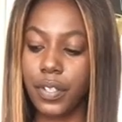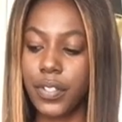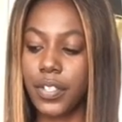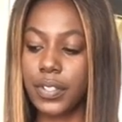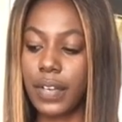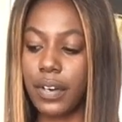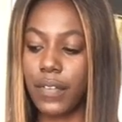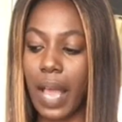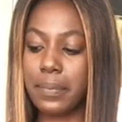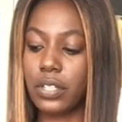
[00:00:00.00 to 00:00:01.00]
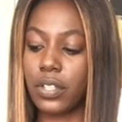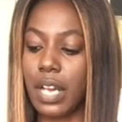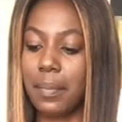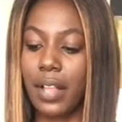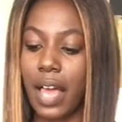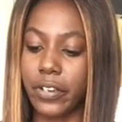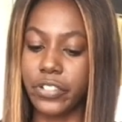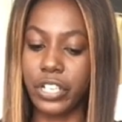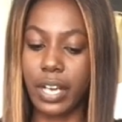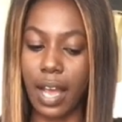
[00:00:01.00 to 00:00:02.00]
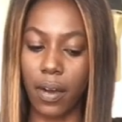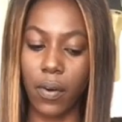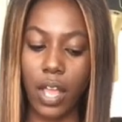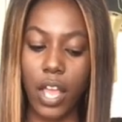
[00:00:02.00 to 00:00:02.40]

So Seven of Cups is a double energy now.